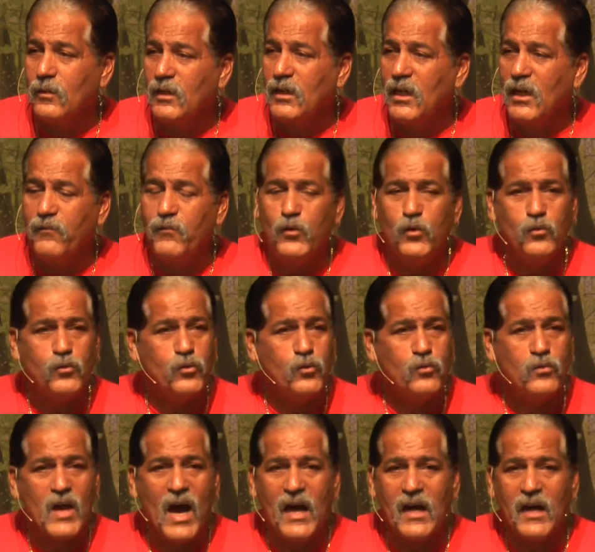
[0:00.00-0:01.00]
If you do
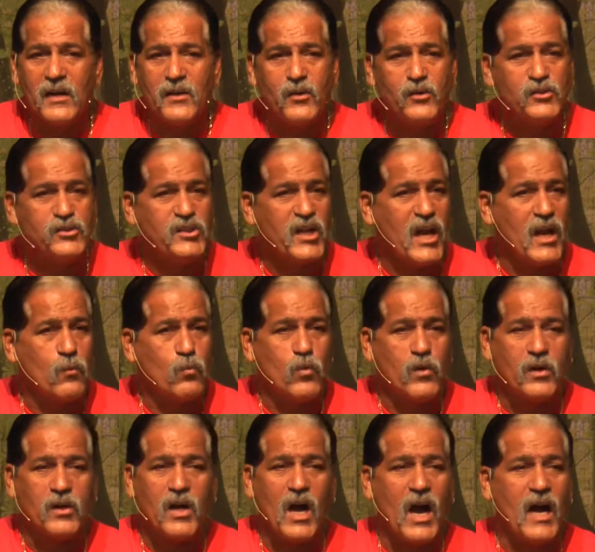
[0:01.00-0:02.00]
not understand where
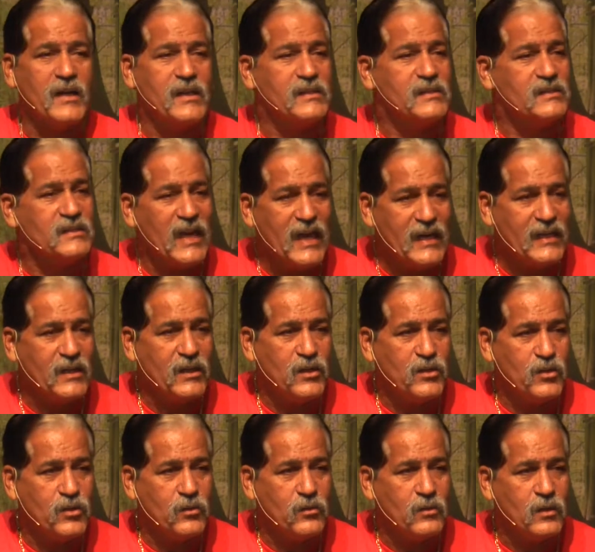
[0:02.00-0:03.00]
God is taking
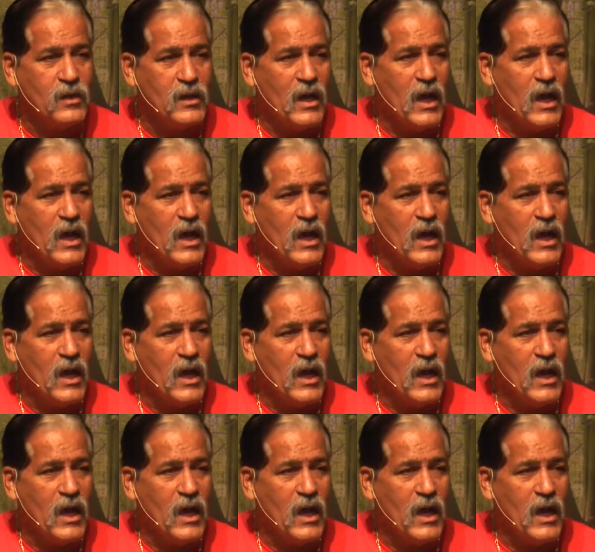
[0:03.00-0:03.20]
you,